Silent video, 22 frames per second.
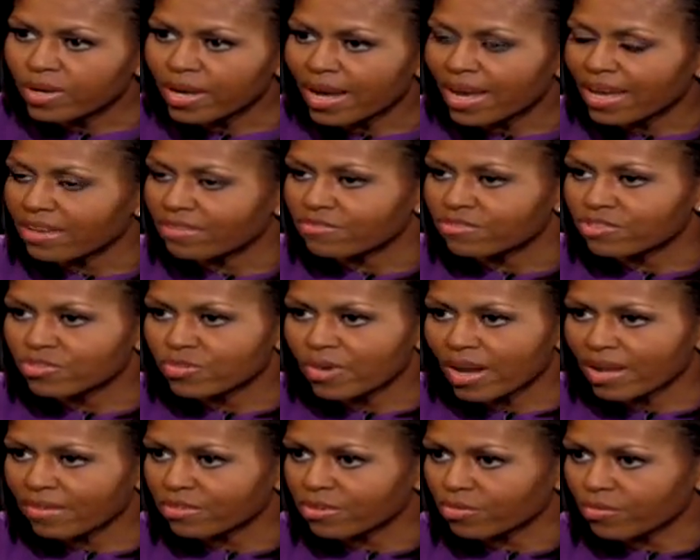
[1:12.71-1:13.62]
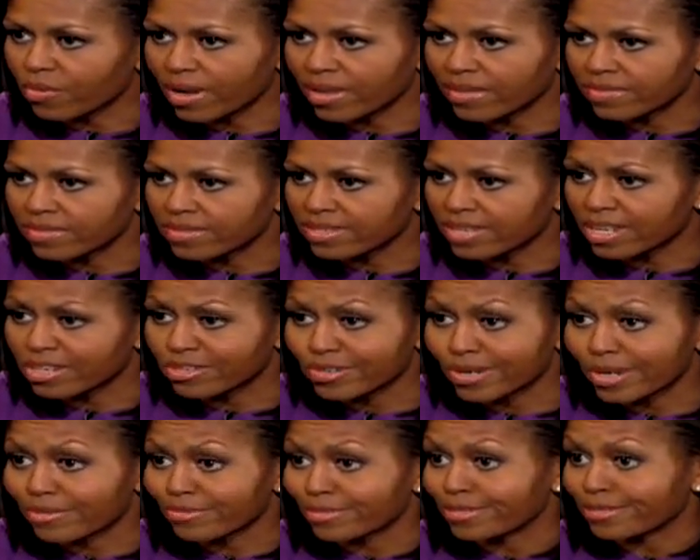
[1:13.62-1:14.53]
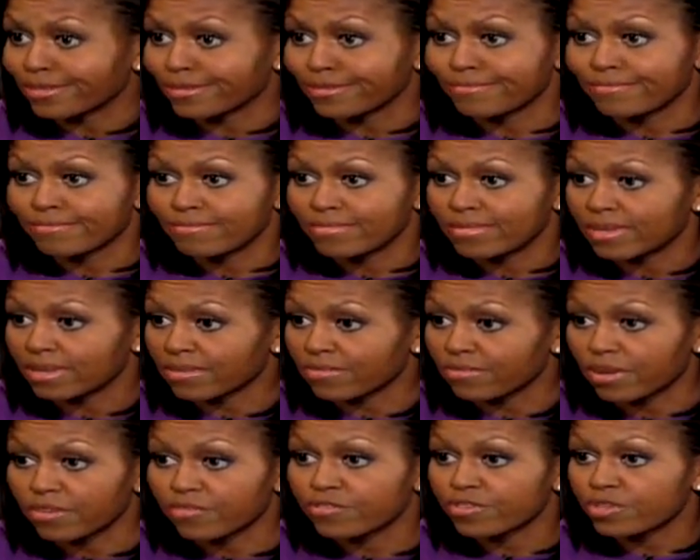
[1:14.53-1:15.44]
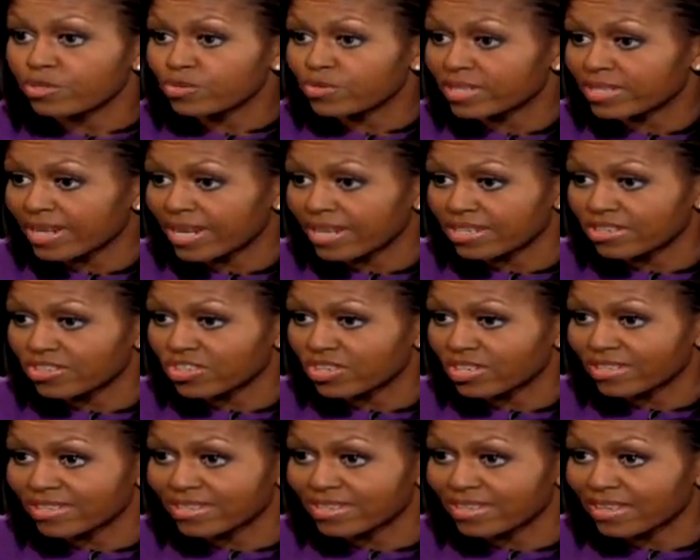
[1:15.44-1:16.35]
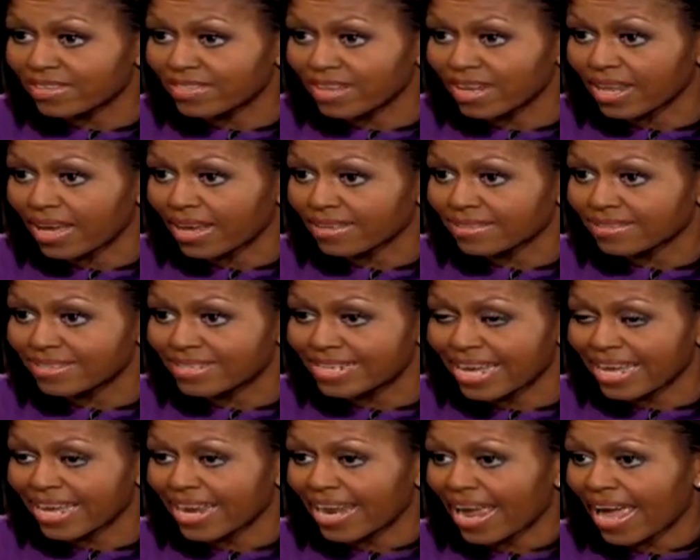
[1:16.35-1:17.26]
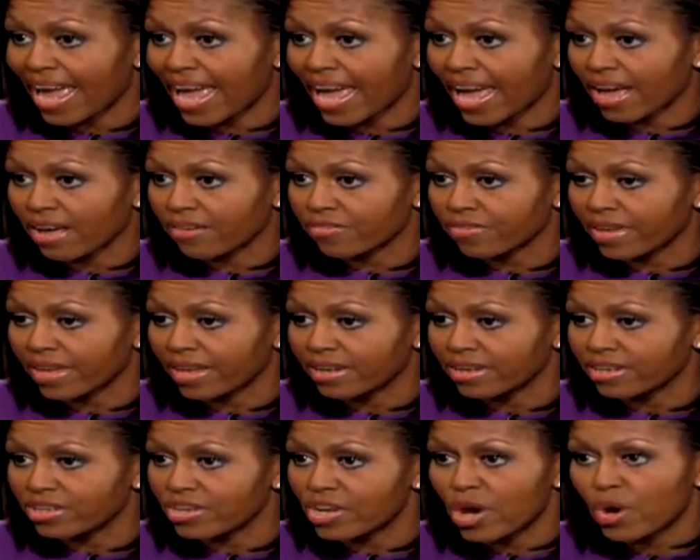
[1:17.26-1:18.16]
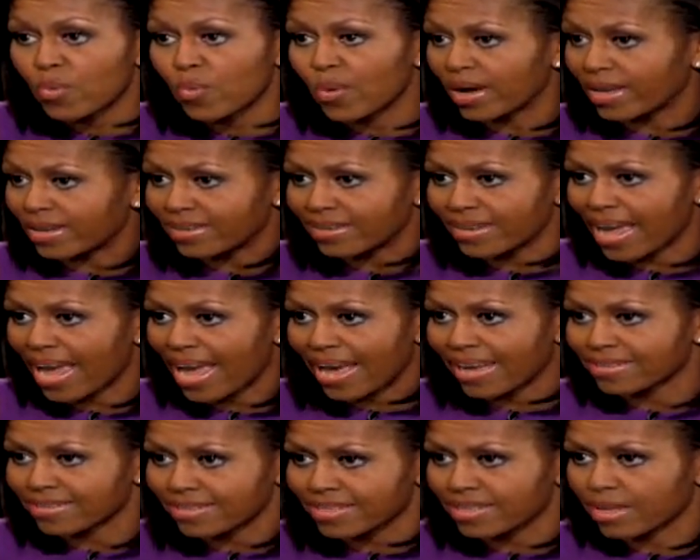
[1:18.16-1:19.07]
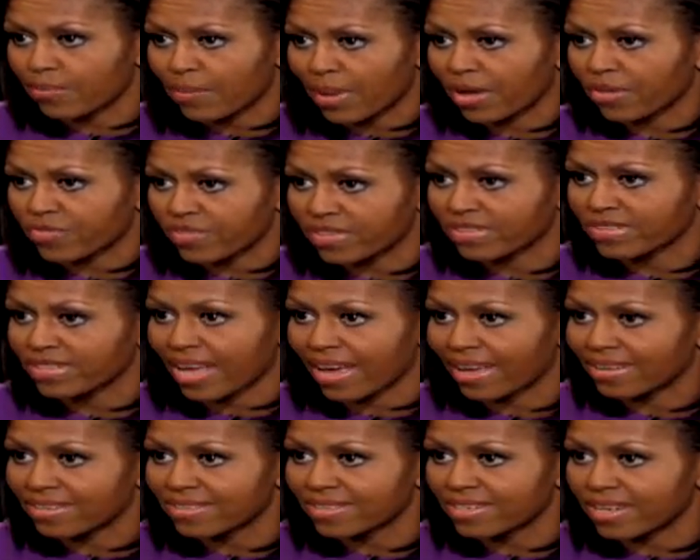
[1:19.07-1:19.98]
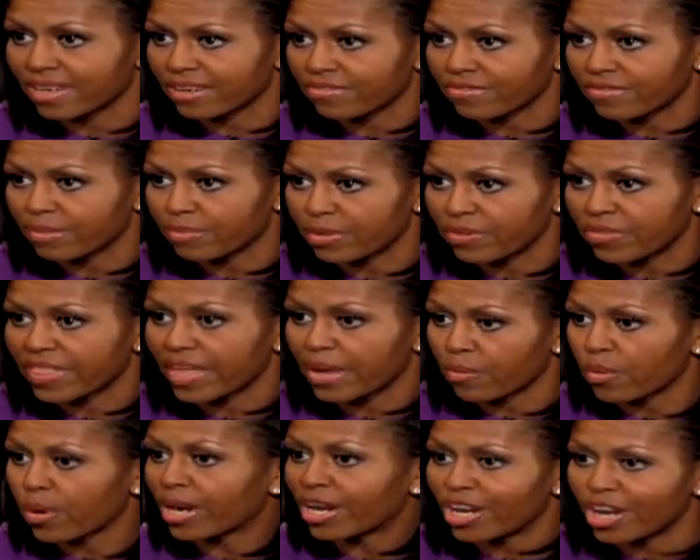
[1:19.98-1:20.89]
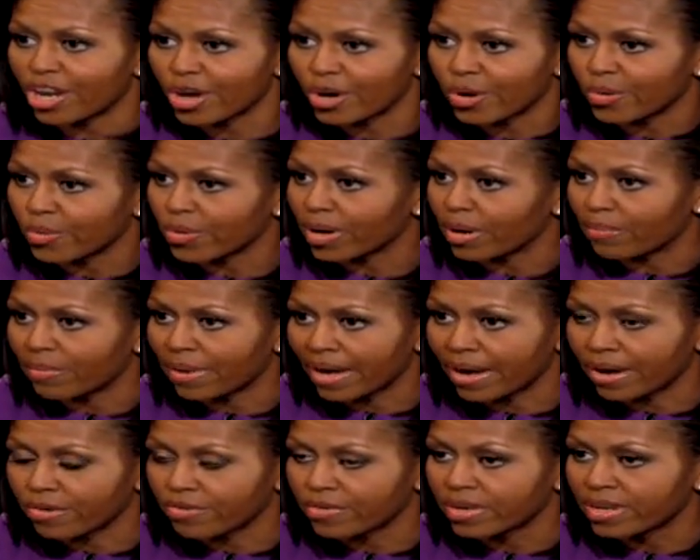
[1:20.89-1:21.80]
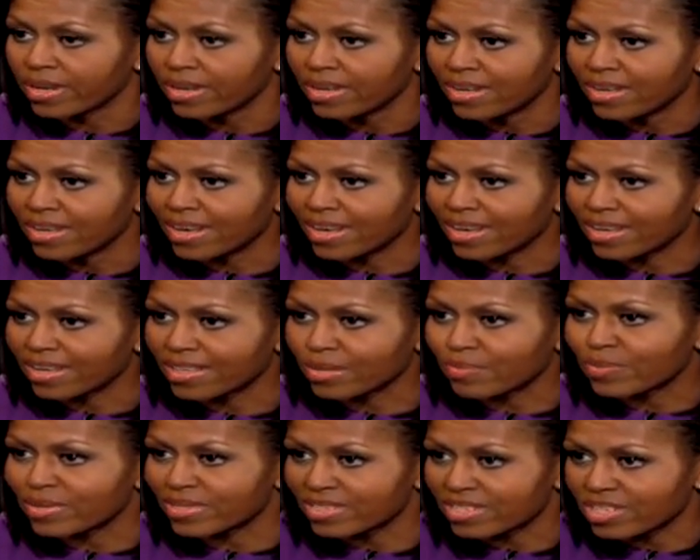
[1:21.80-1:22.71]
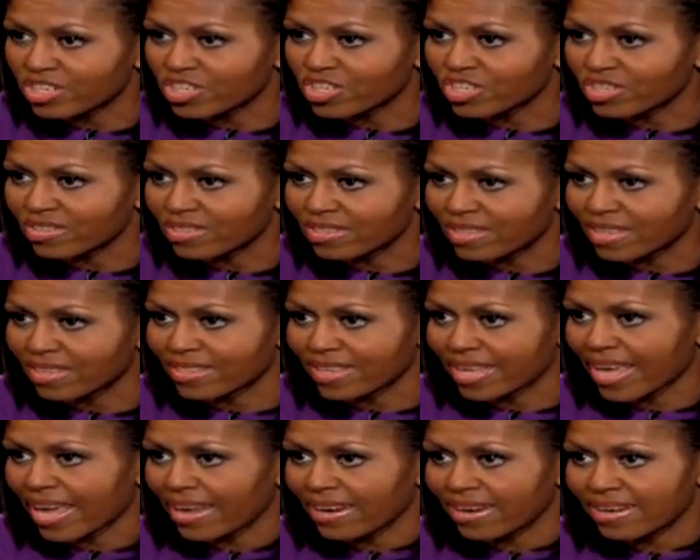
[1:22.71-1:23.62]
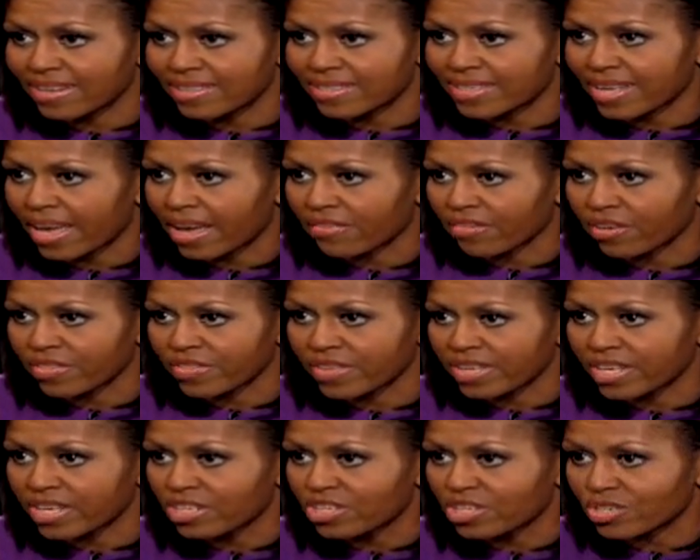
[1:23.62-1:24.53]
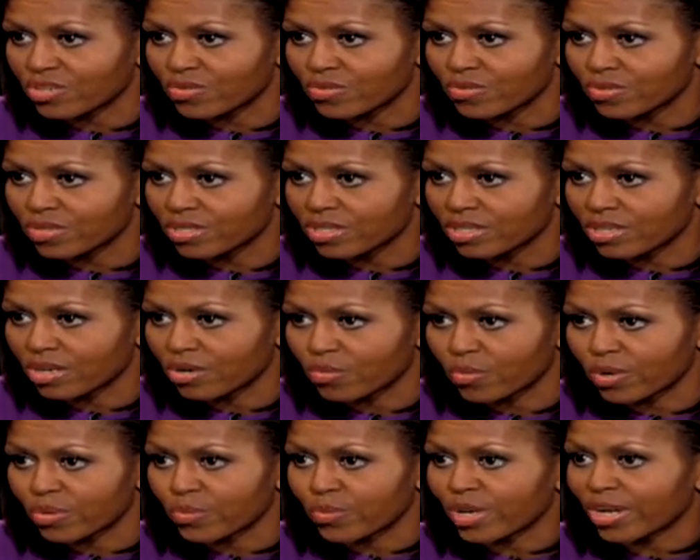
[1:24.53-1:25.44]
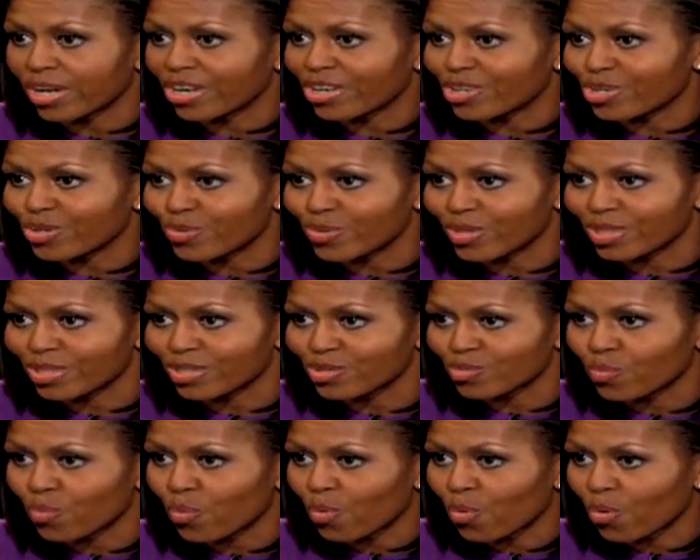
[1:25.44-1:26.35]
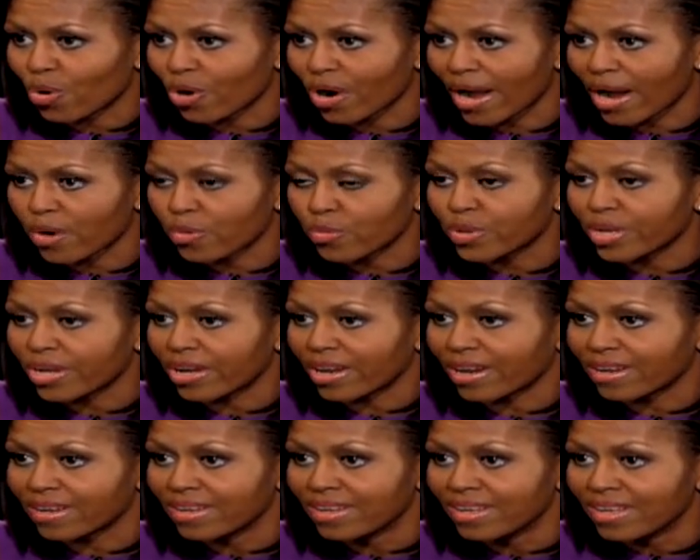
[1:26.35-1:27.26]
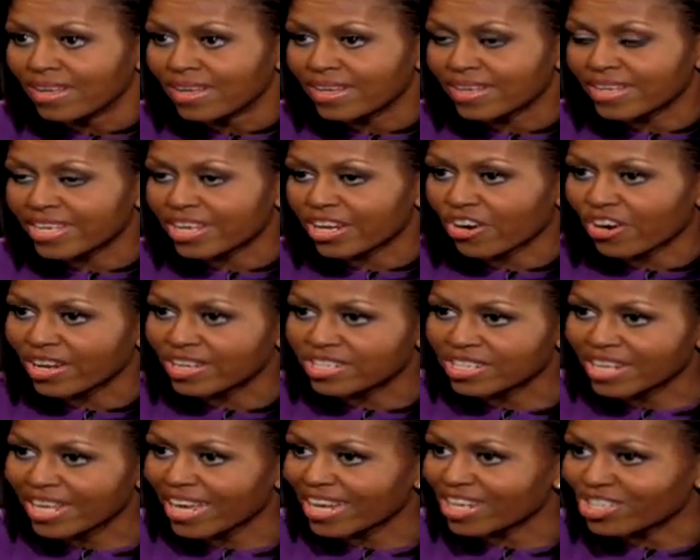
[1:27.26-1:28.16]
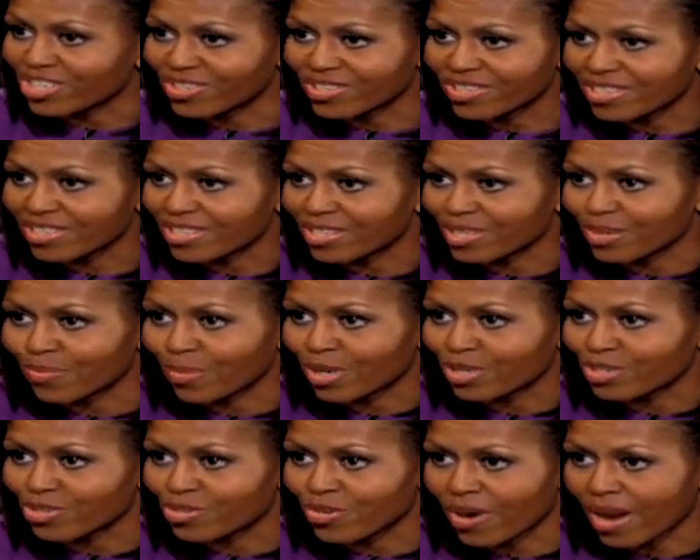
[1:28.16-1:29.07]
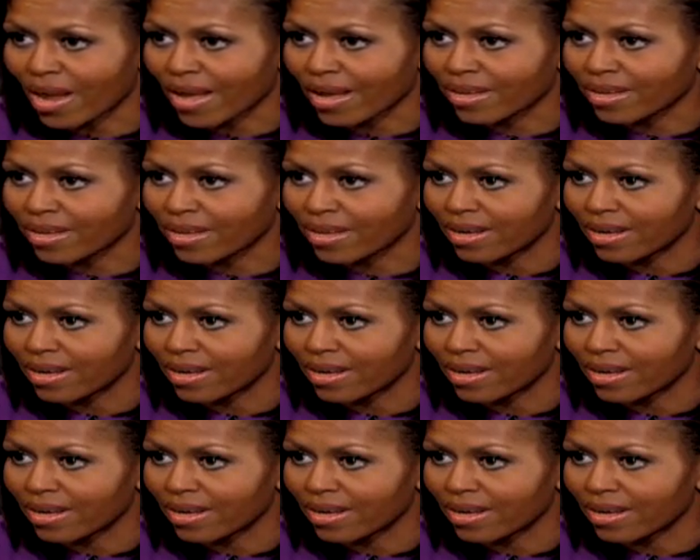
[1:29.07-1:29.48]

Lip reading: I have traveled around this country. I was in a few states just in the last day and a half, and no one asks about this kind of stuff. I mean, they want to know about the positions that the candidates have on the issues. What are we going to do with this war? How are we going to get our education system on track?